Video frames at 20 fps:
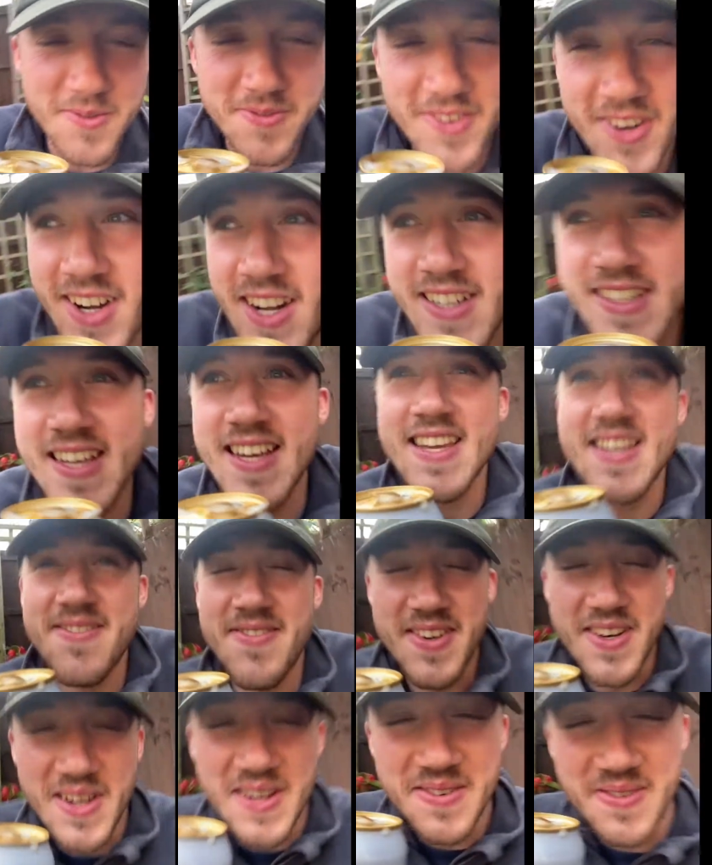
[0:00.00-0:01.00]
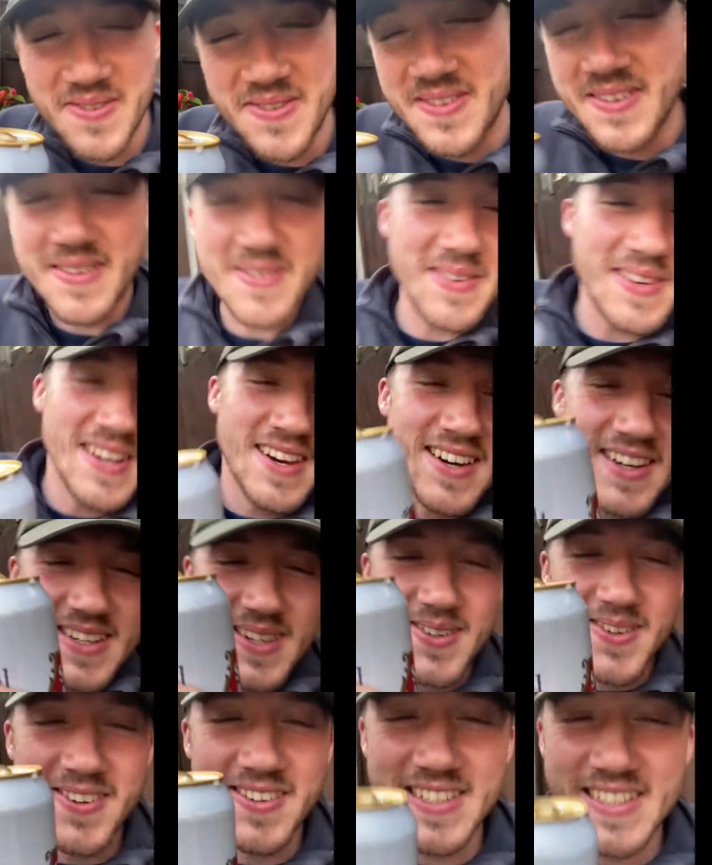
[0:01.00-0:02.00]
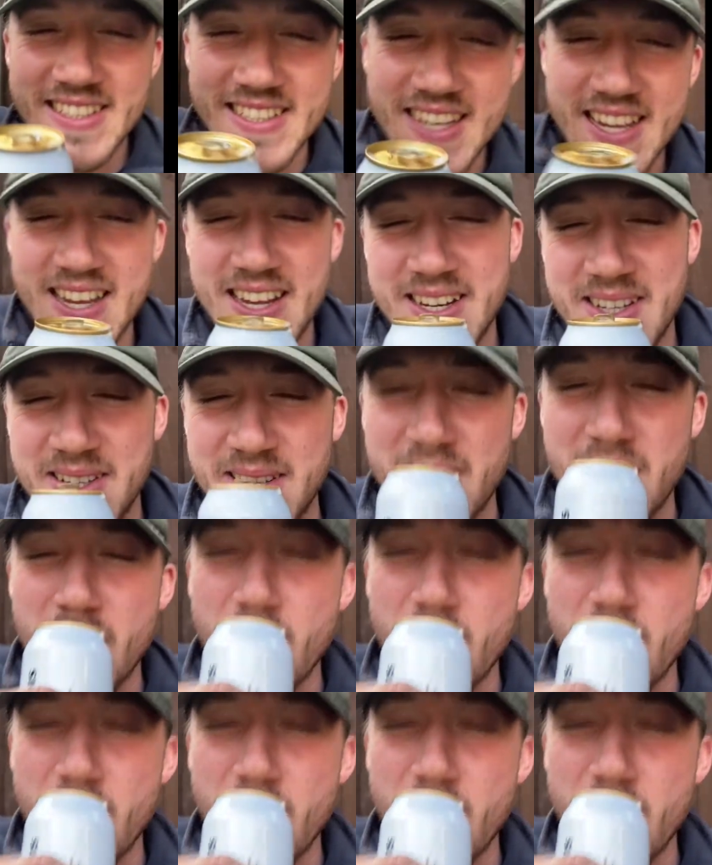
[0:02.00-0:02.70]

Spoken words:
Friday, even though we are quarantined.